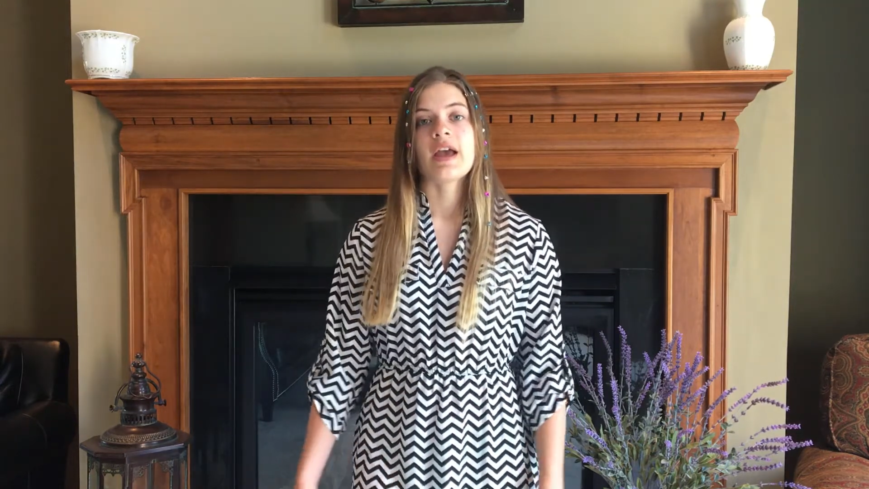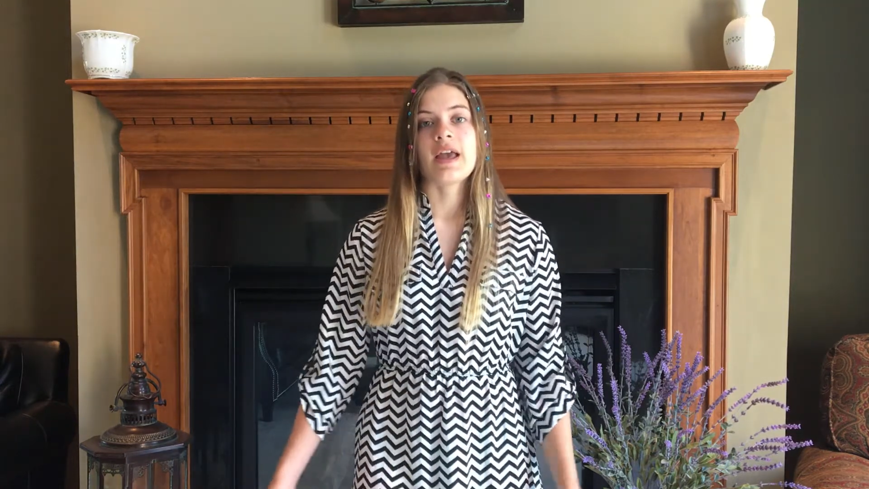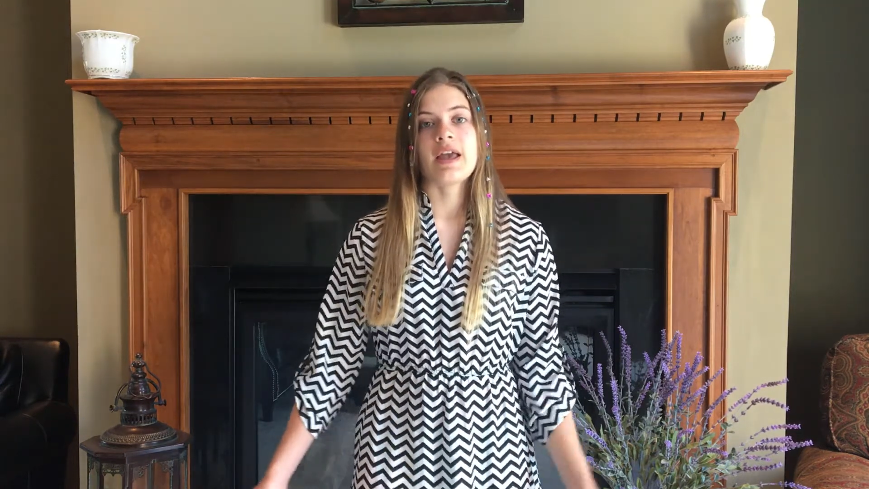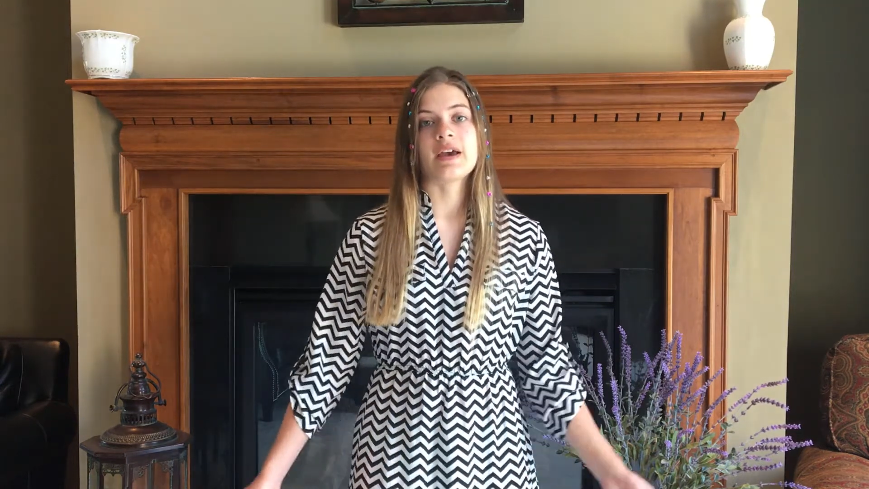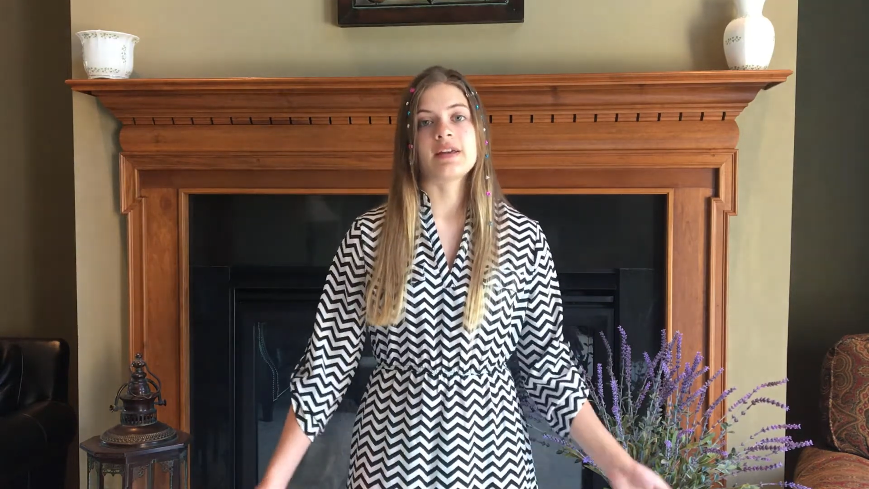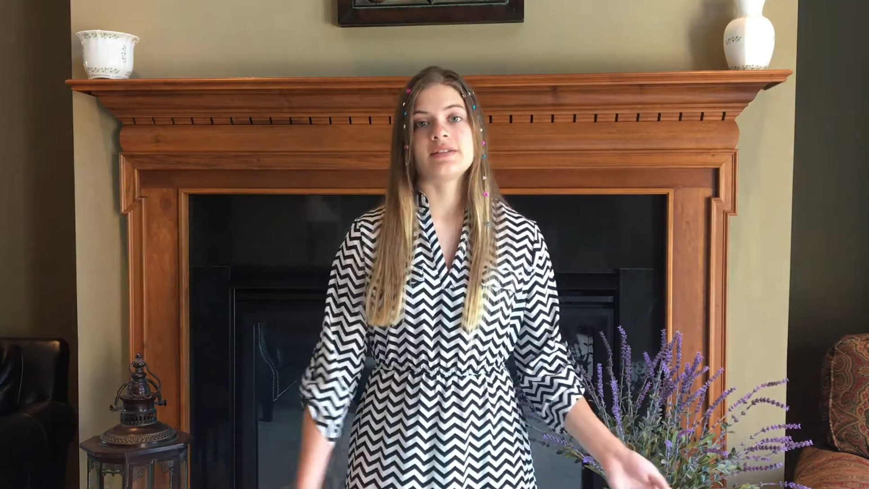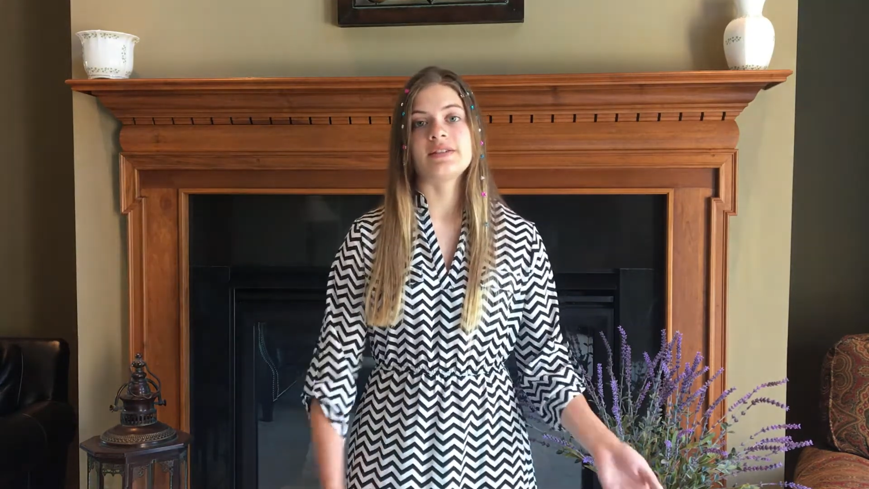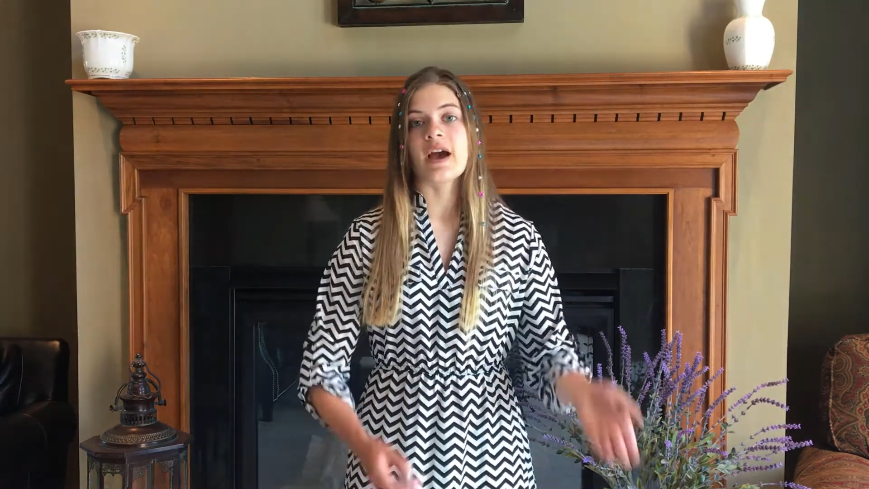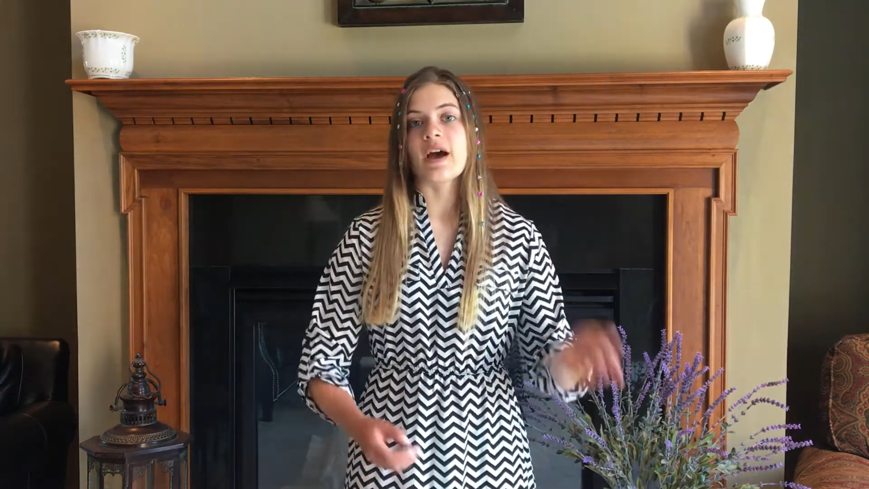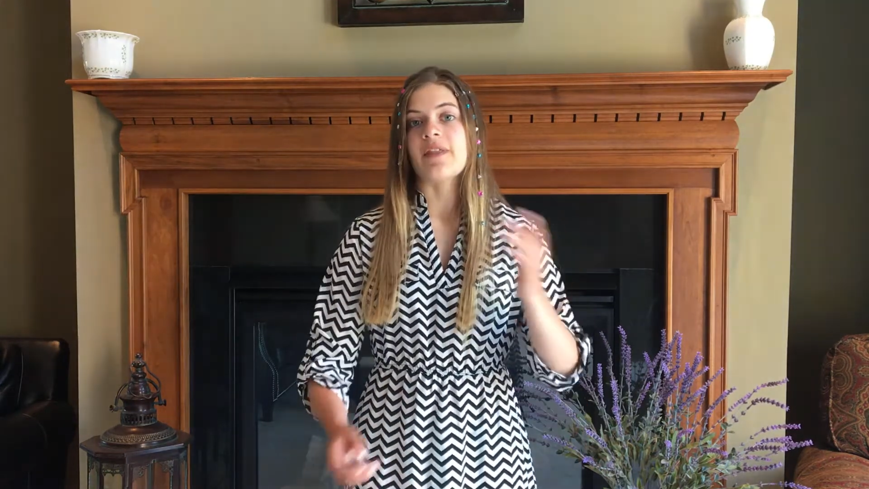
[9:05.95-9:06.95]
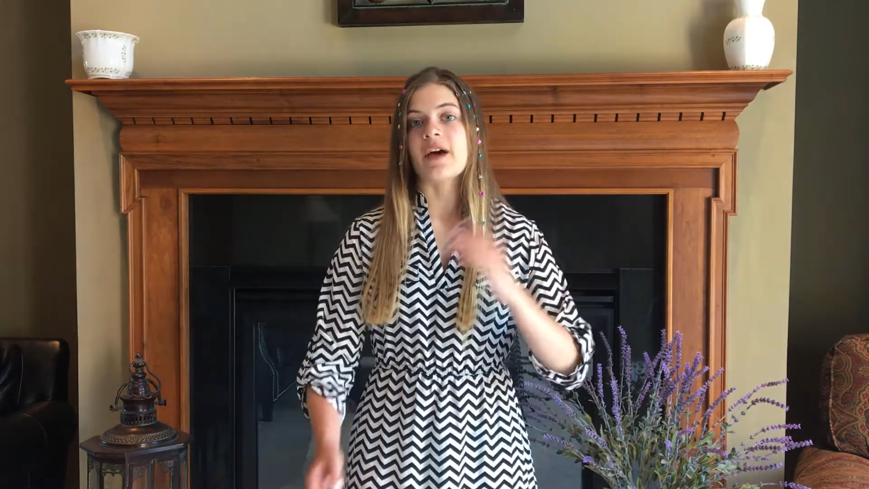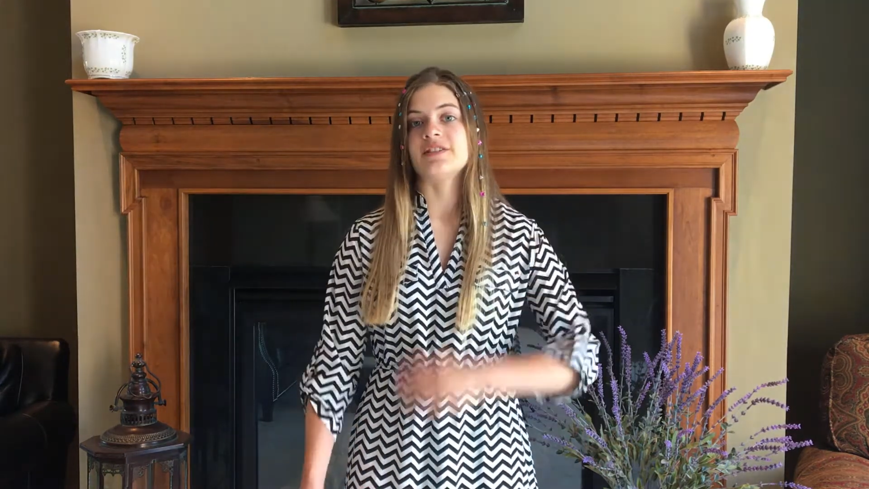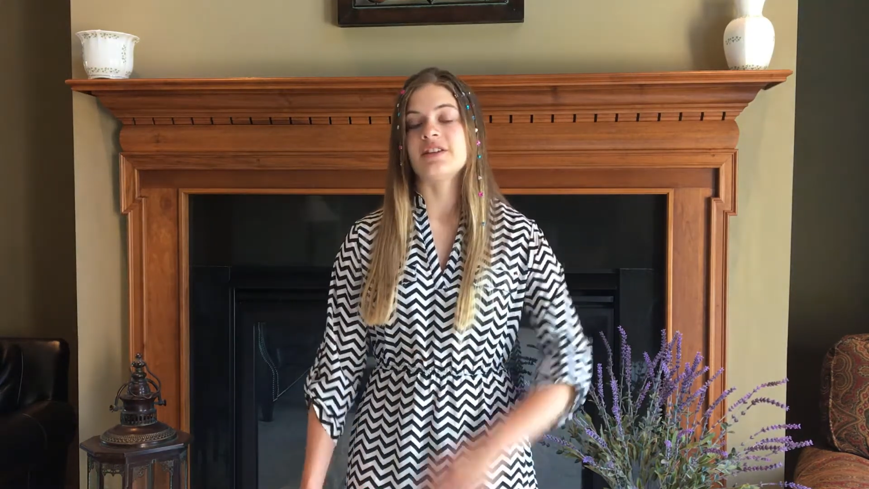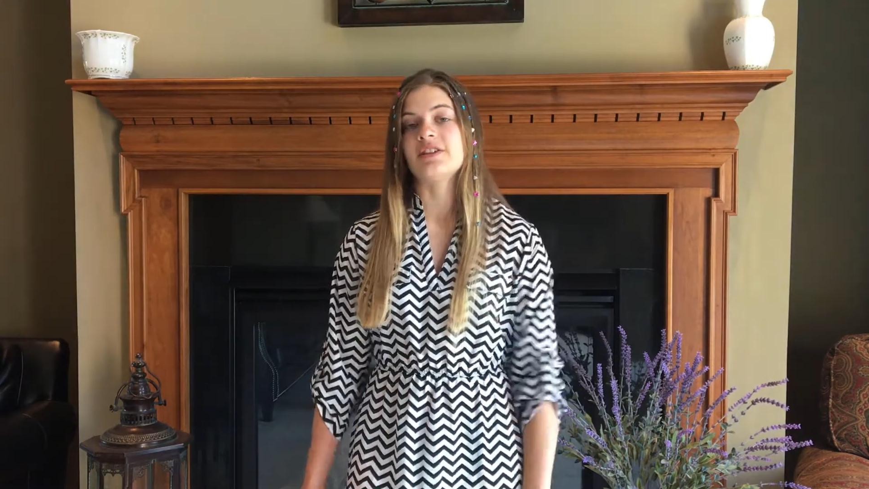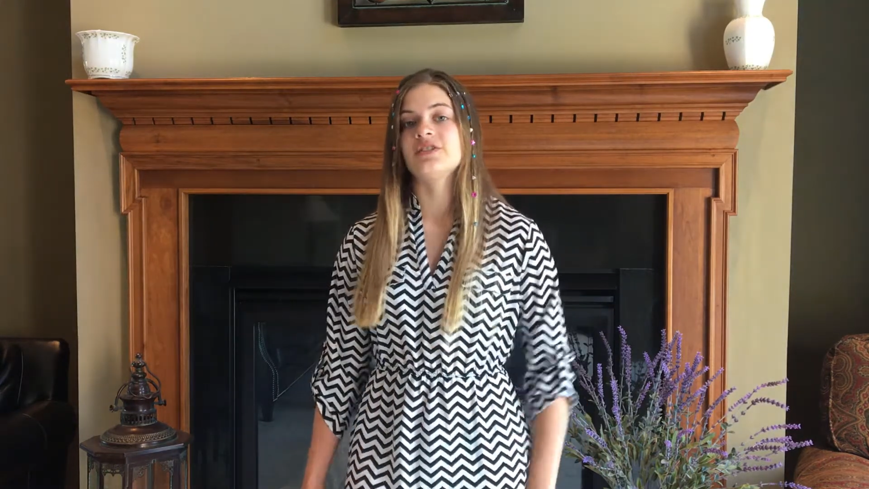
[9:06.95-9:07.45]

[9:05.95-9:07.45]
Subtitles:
And yeah, that's it.